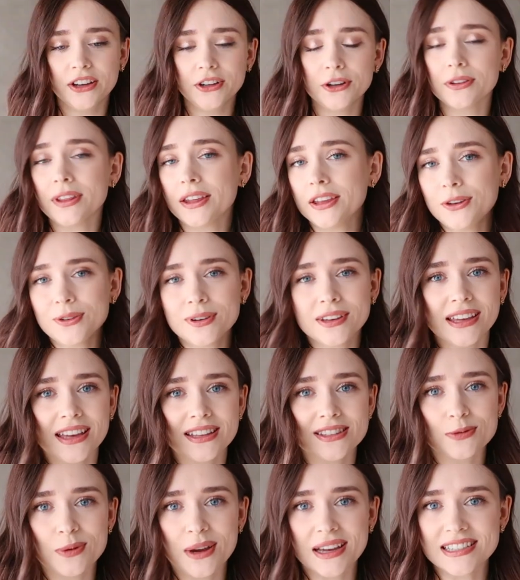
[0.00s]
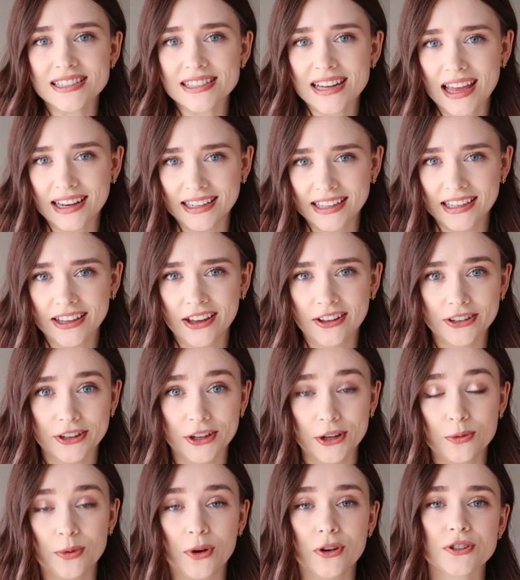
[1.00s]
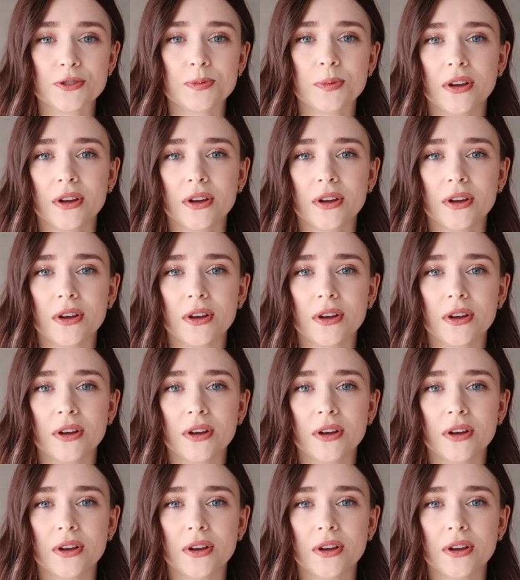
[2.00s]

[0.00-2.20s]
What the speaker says: I know that you can get suede in any color you want,